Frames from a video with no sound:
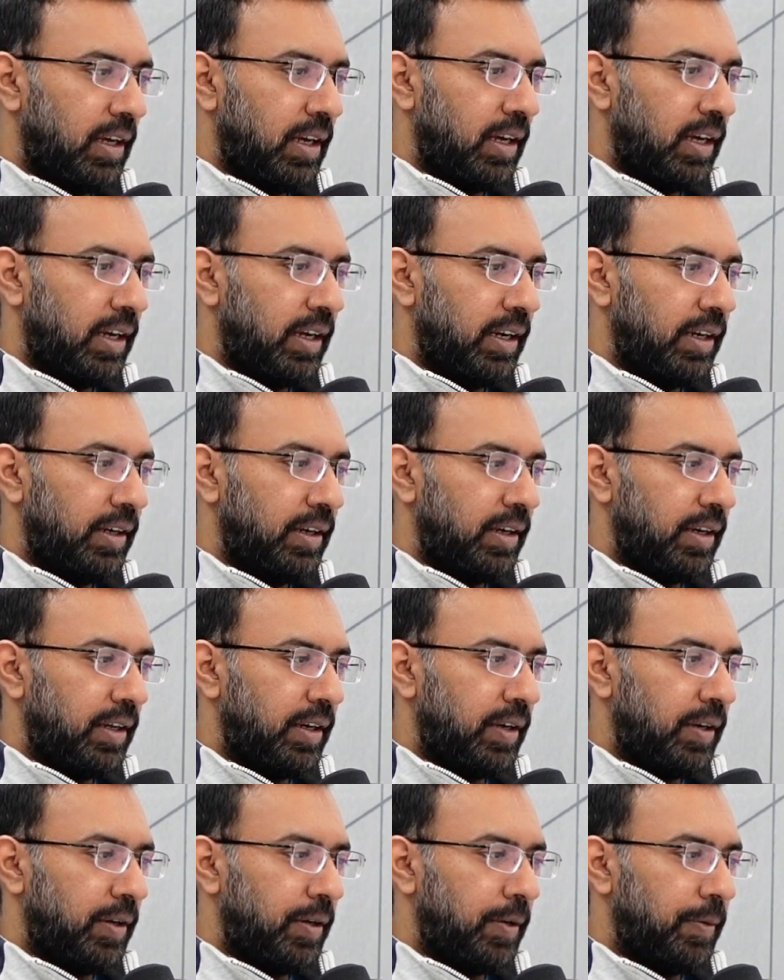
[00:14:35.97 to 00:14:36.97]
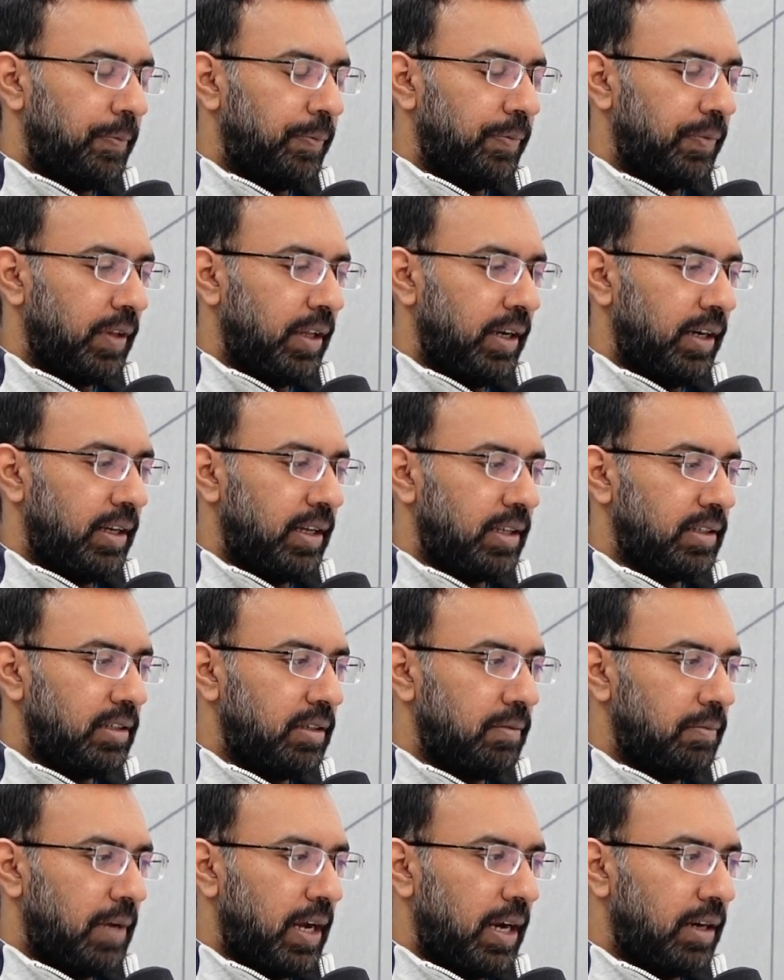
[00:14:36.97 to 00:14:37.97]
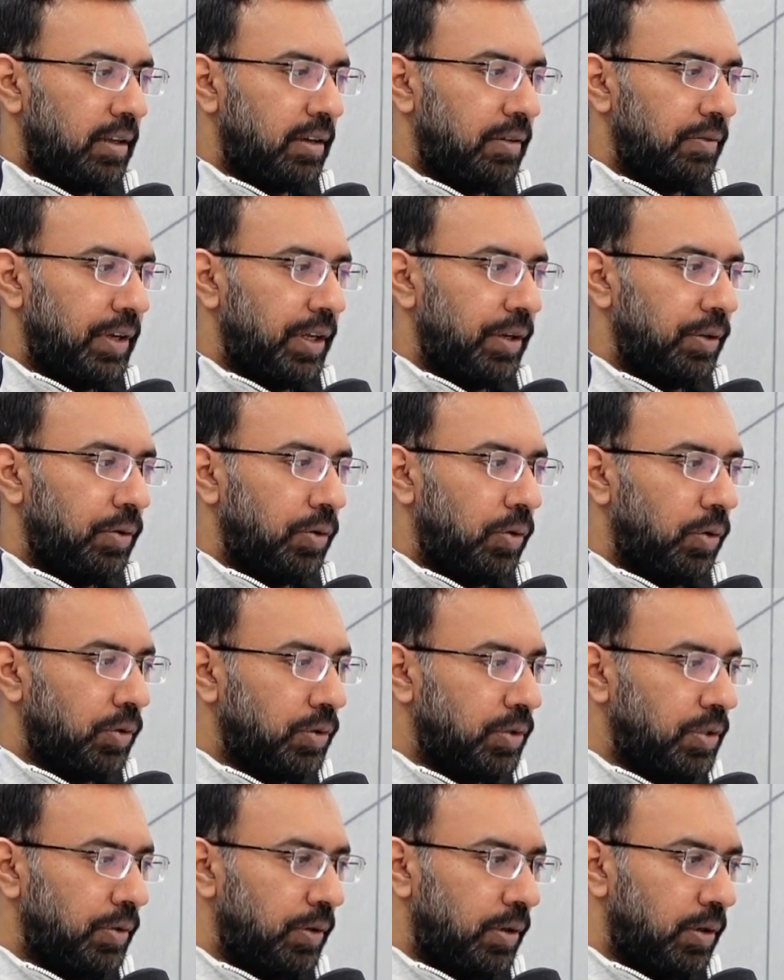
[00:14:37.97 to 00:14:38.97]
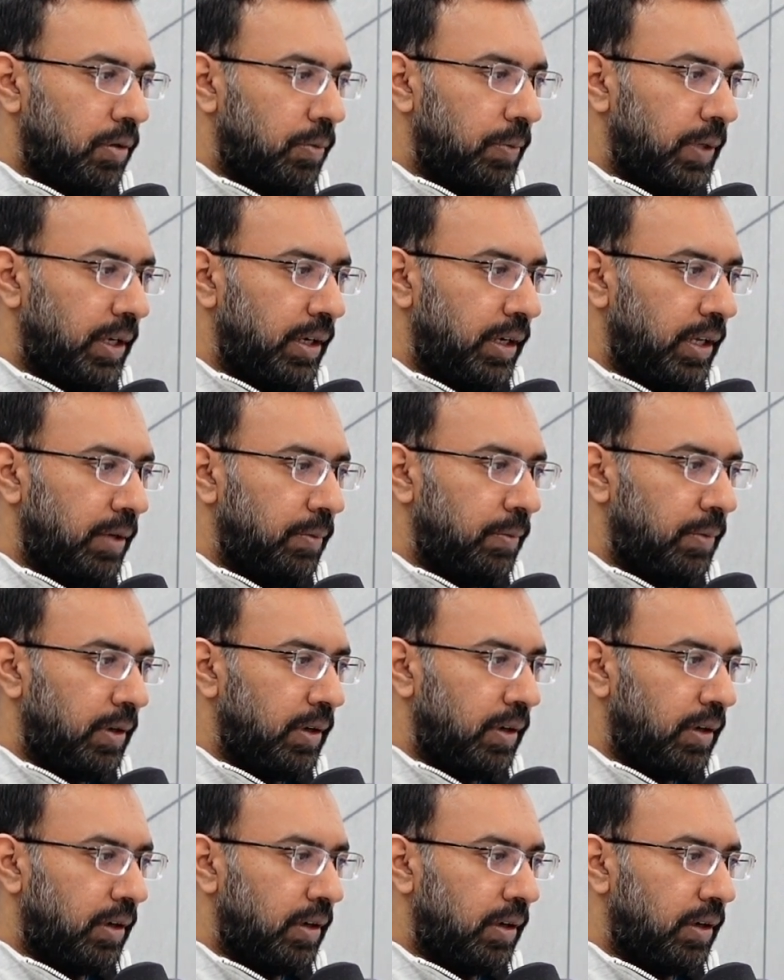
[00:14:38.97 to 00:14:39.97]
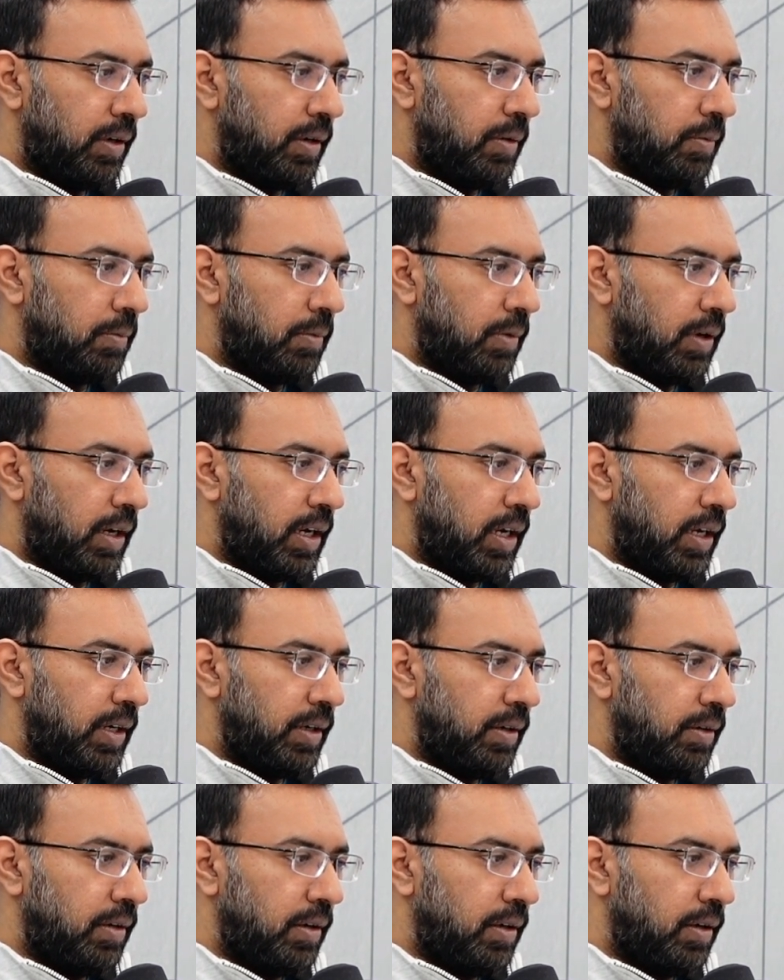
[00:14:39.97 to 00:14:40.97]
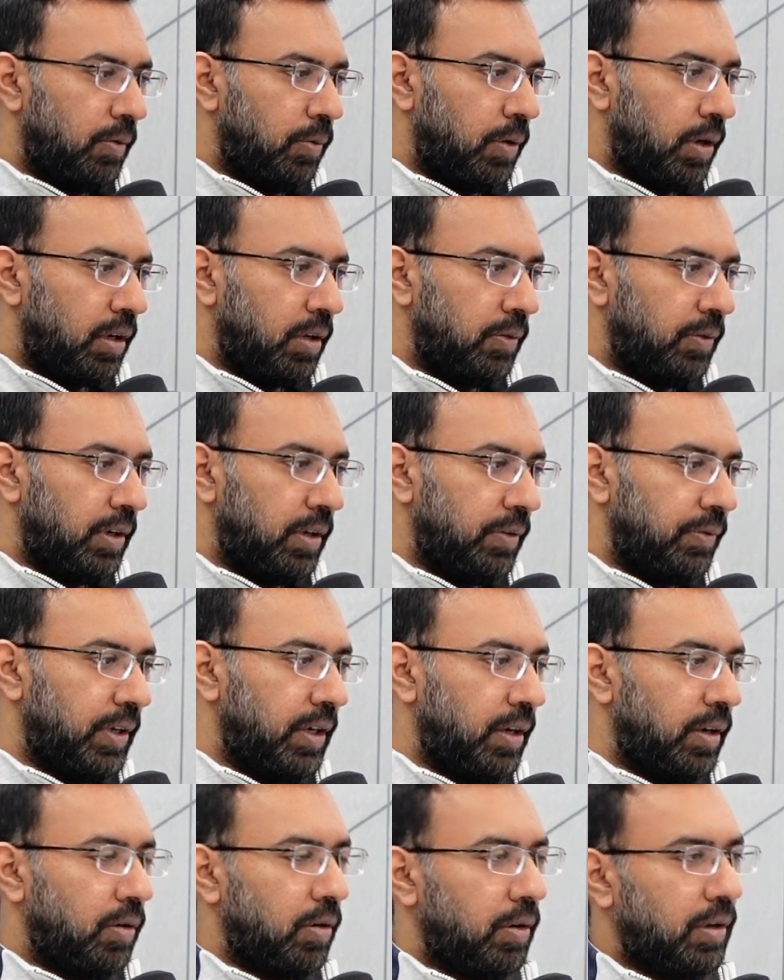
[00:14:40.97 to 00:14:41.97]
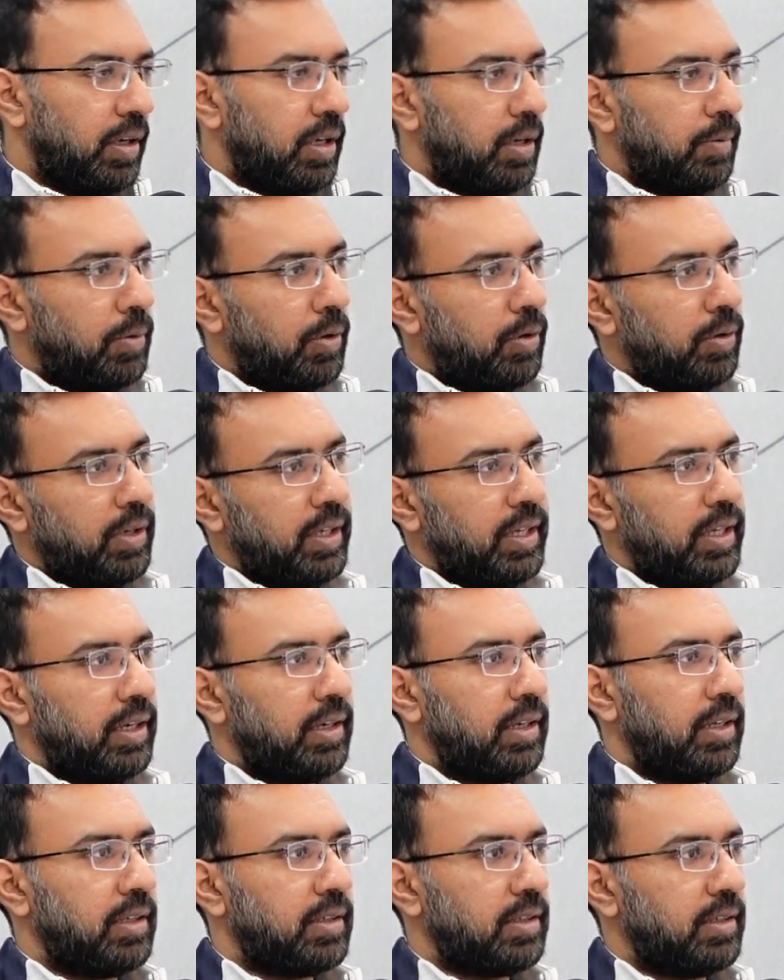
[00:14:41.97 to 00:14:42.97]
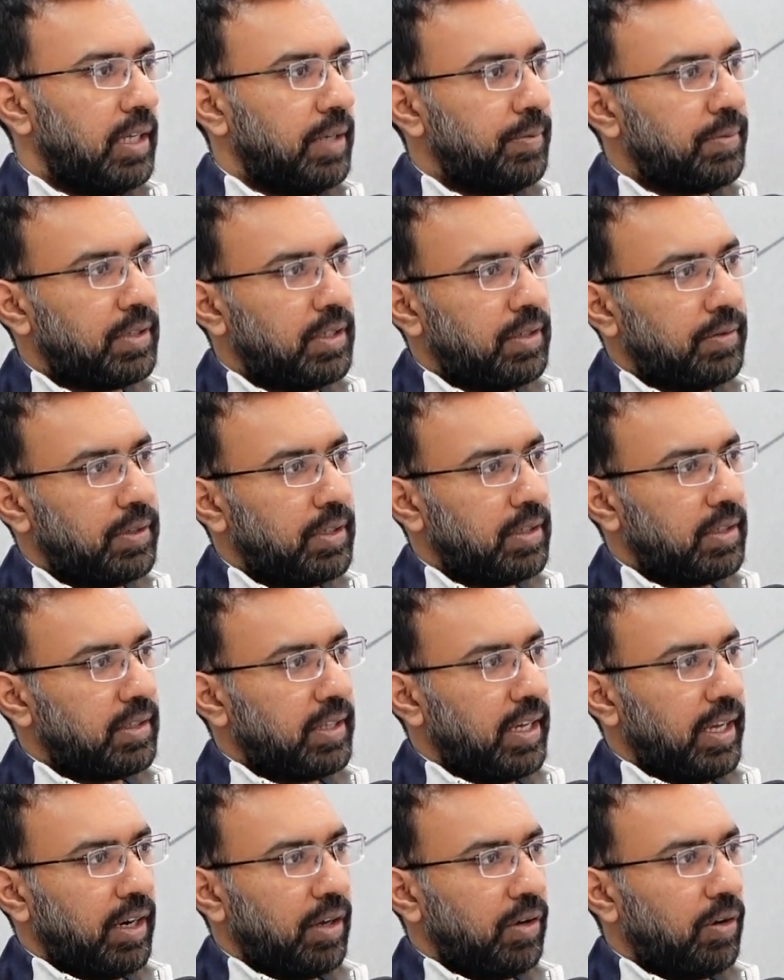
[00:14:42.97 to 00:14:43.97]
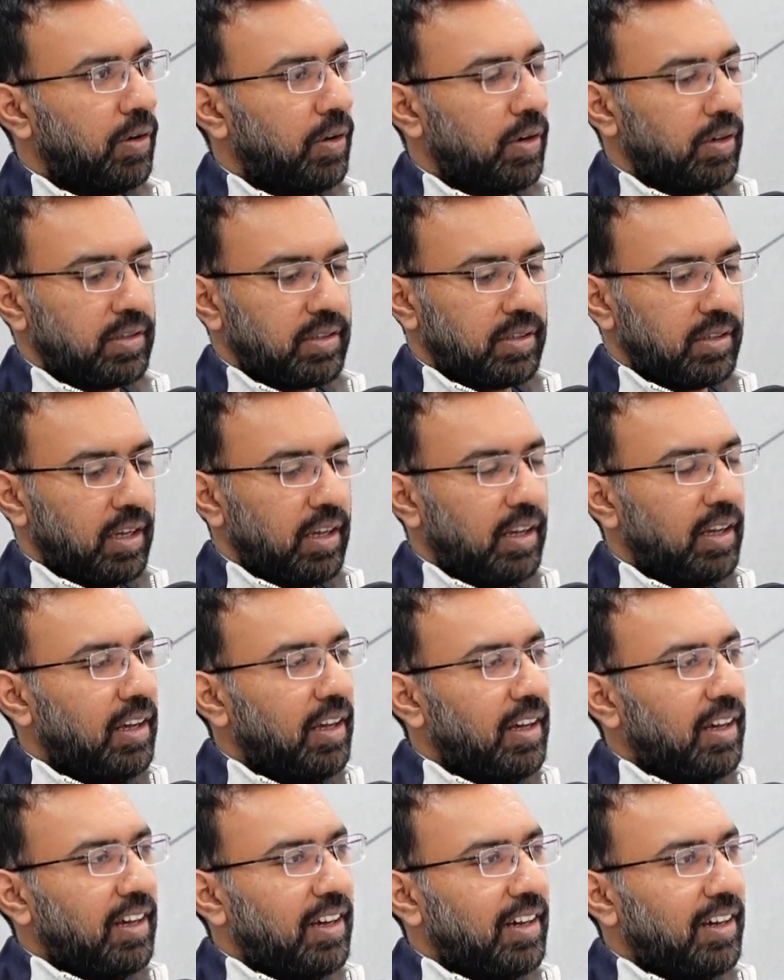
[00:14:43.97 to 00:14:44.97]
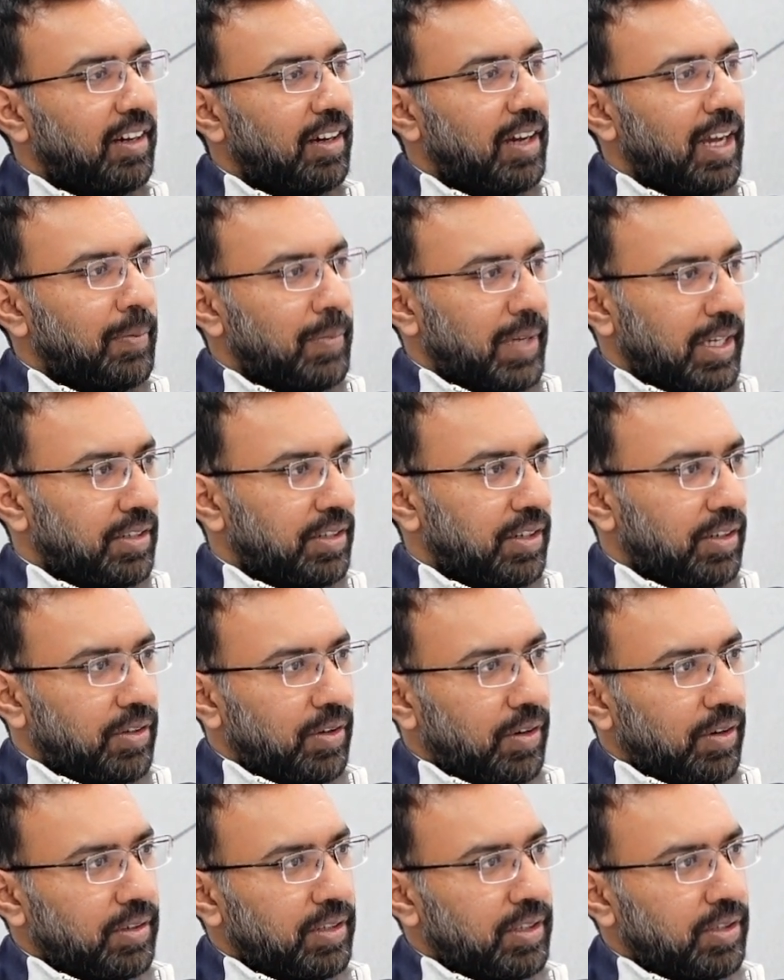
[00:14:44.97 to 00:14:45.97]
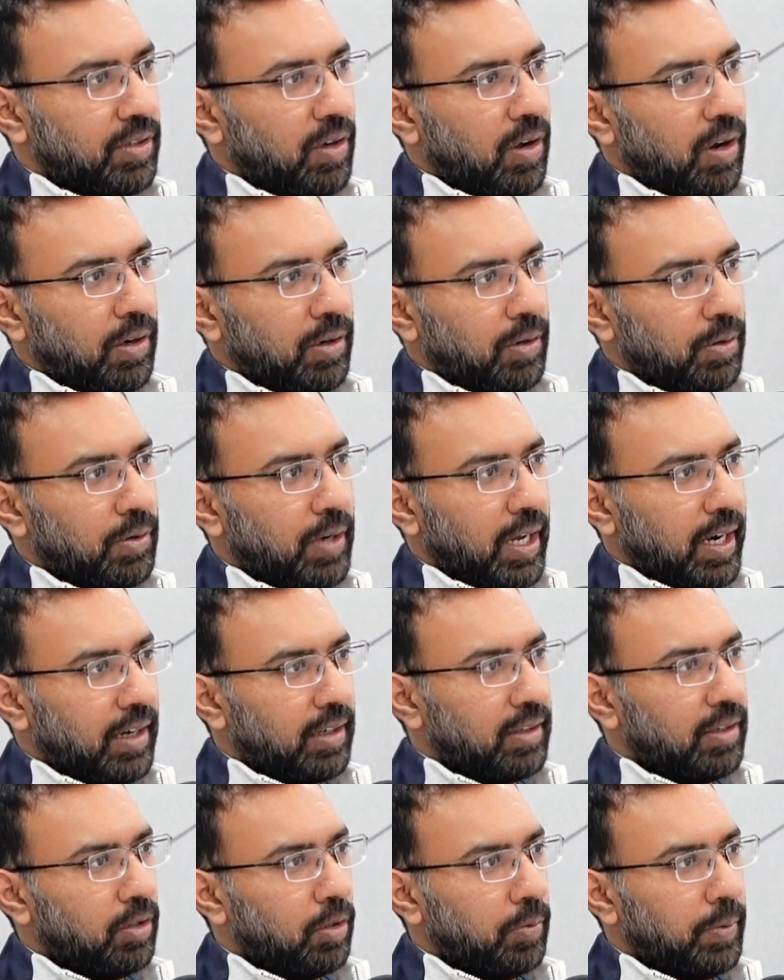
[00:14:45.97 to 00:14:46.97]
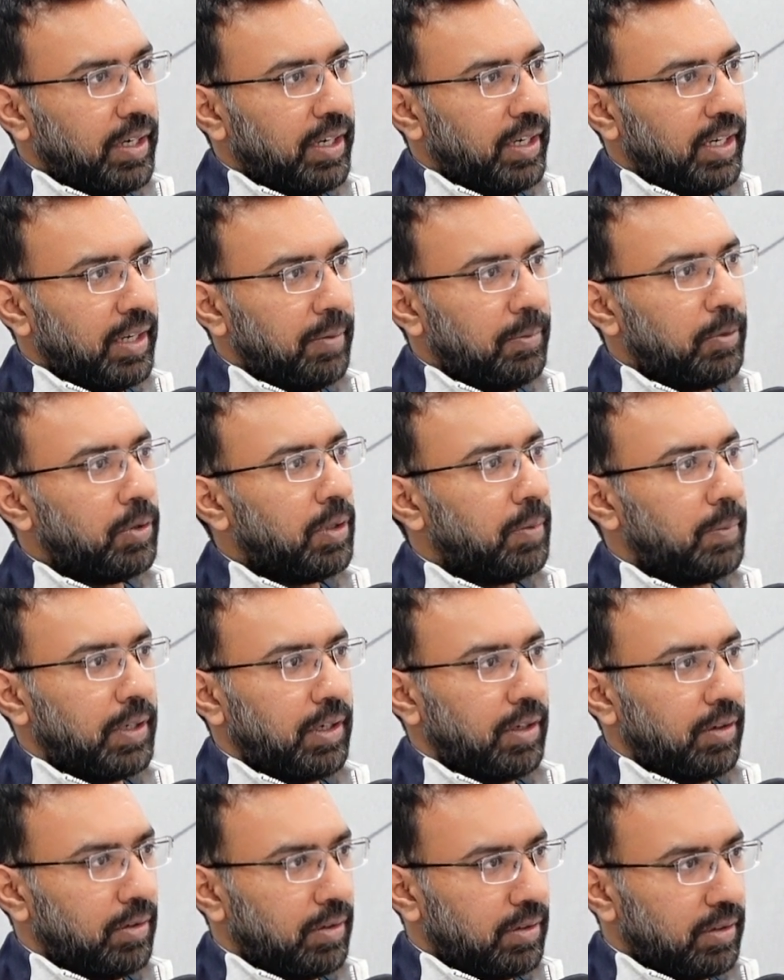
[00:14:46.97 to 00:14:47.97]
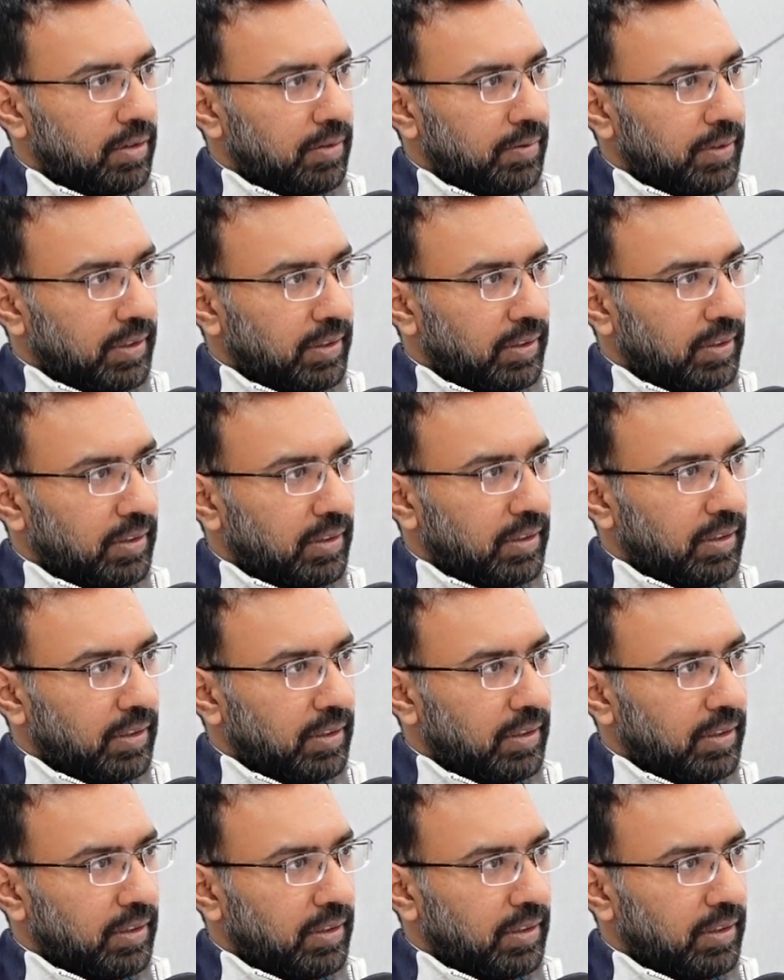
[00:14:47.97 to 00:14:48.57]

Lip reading: and it doesn't matter where you host your domain name and whatever we are talking about, DNS, name servers, A records, MX records. It's all to connect the domain name to the particular service.